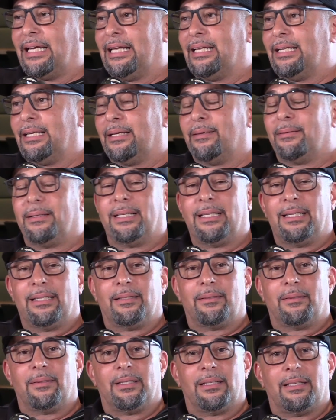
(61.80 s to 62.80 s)
and
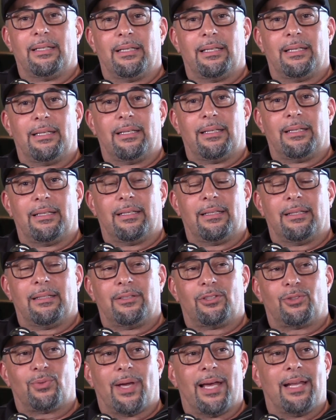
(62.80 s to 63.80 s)
then
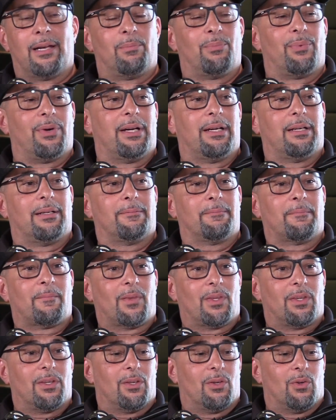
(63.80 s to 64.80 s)
trying to bring
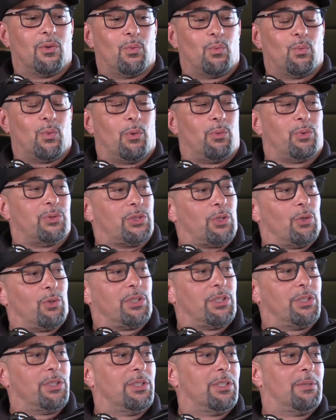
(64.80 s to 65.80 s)
what was so
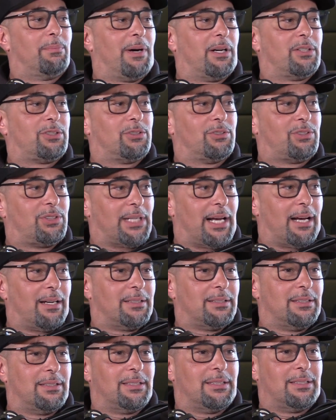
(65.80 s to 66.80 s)
good about your
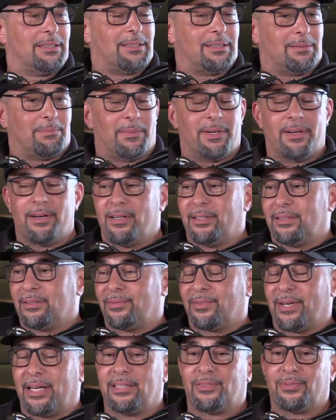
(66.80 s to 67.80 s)
childhood into the marriage
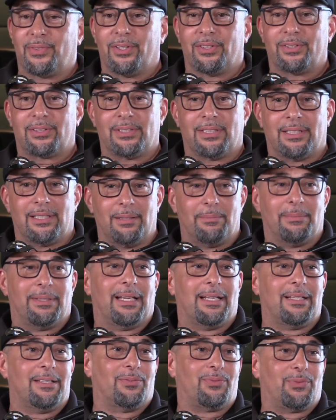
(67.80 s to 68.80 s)
and vice versa and eliminating the